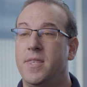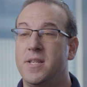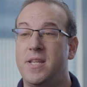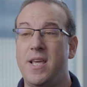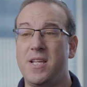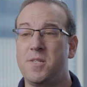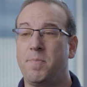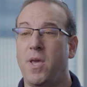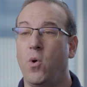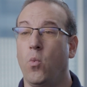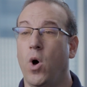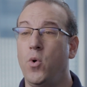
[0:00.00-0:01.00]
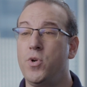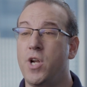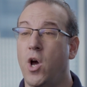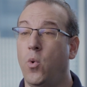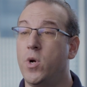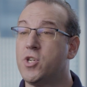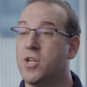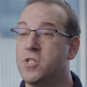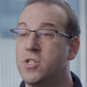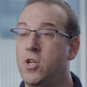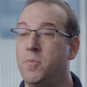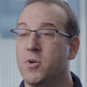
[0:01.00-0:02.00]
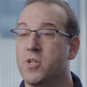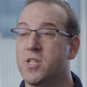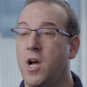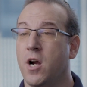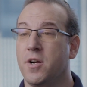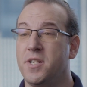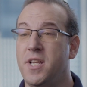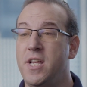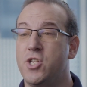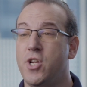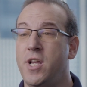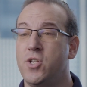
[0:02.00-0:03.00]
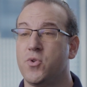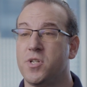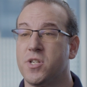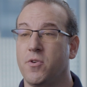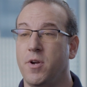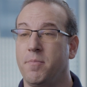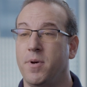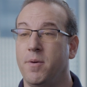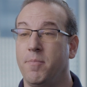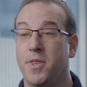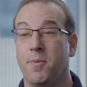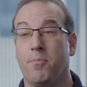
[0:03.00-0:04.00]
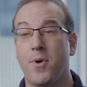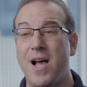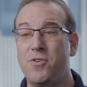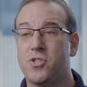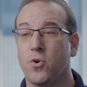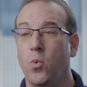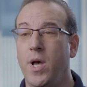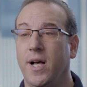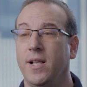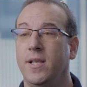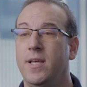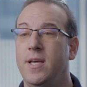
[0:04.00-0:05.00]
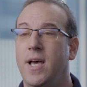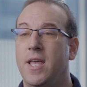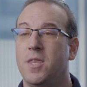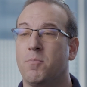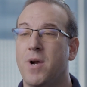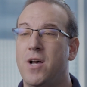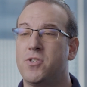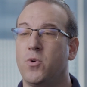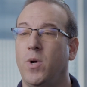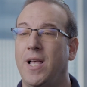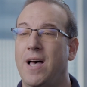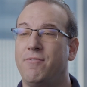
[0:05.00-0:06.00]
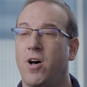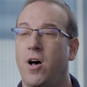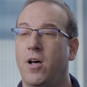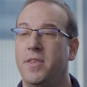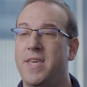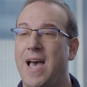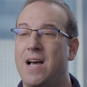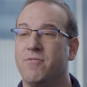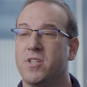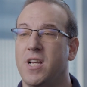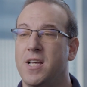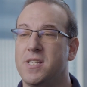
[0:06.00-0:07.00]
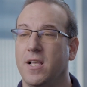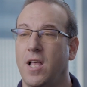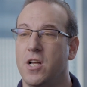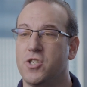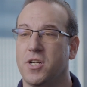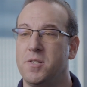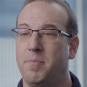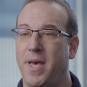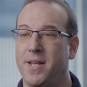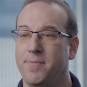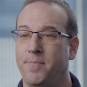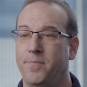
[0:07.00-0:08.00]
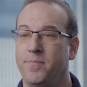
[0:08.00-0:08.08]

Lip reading: The DSP won't know which consumers are in each interest group, but the browser will, and the browser will have all the advertising logic to bid.